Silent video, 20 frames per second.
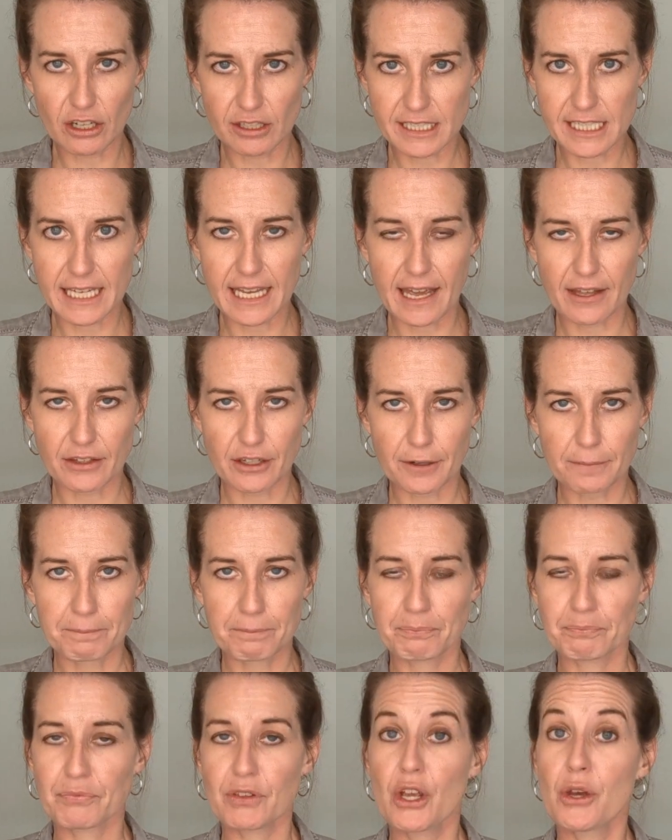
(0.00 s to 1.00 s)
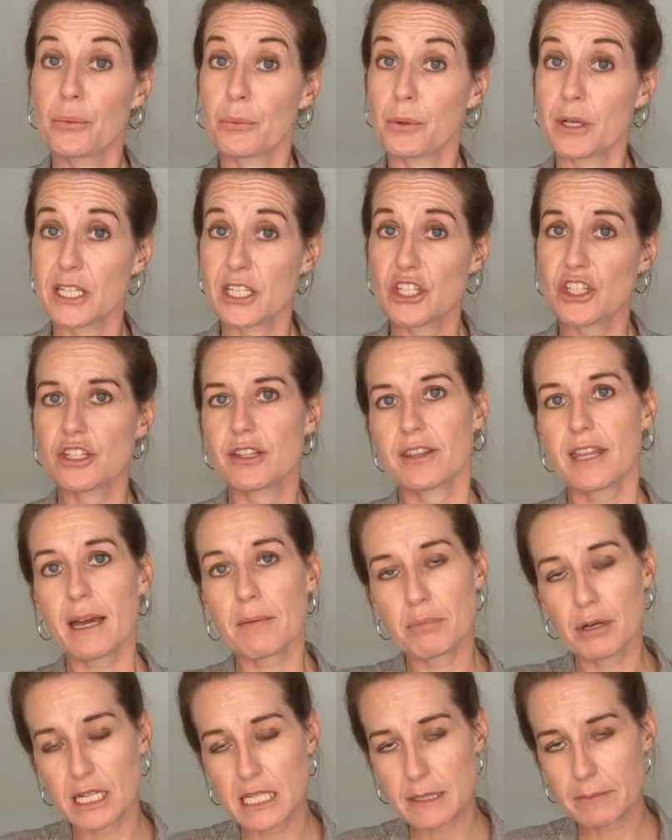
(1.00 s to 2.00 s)
it all together. Which
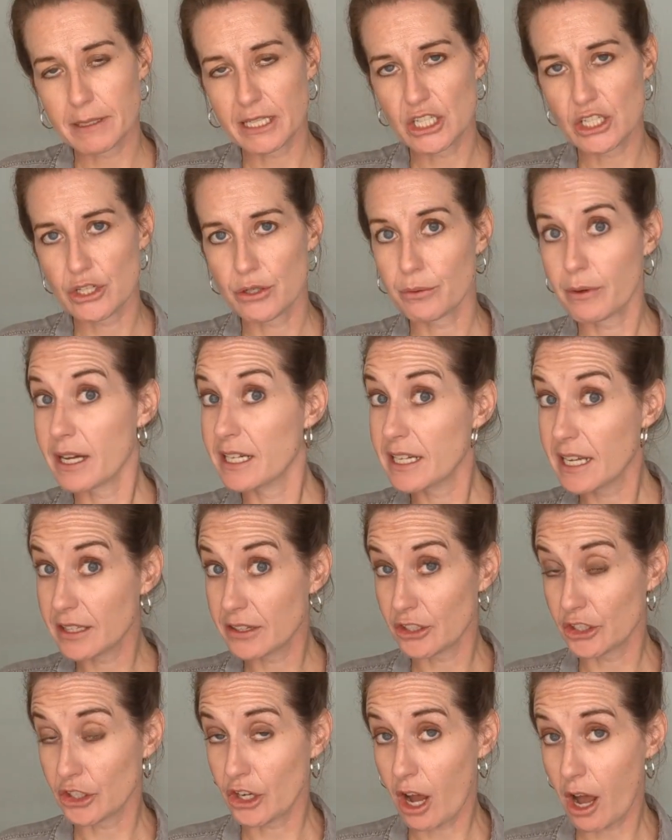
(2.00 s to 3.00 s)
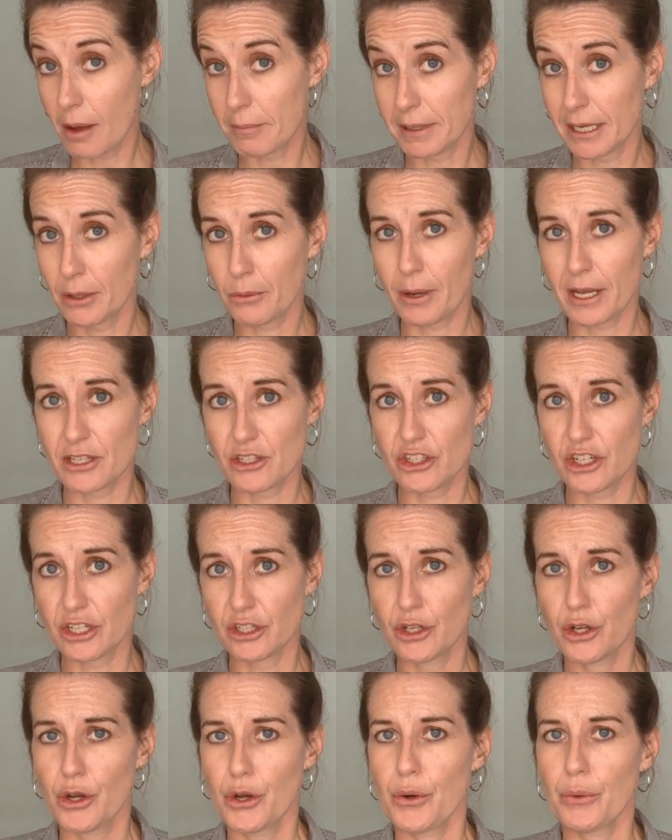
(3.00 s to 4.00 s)
that brings me to another common
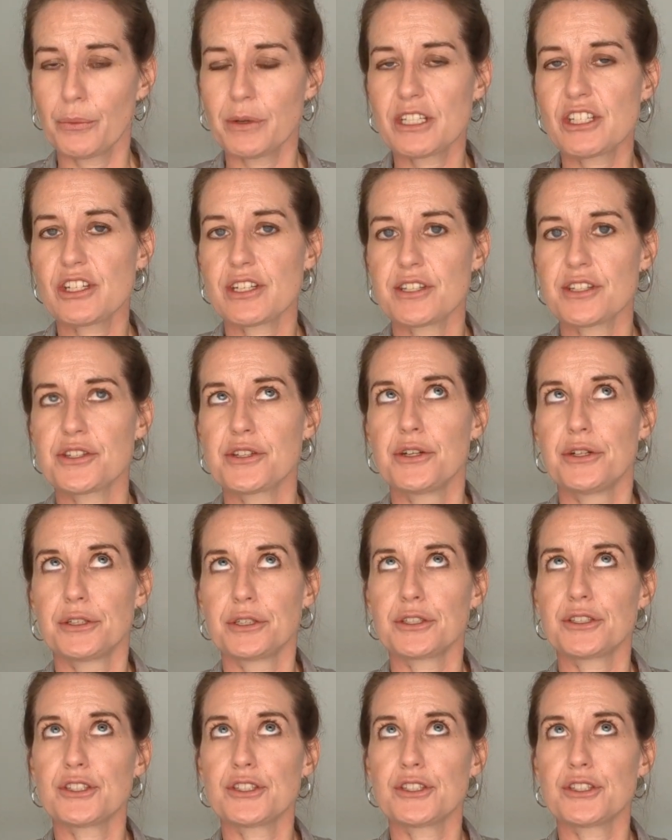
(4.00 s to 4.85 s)
question, which is,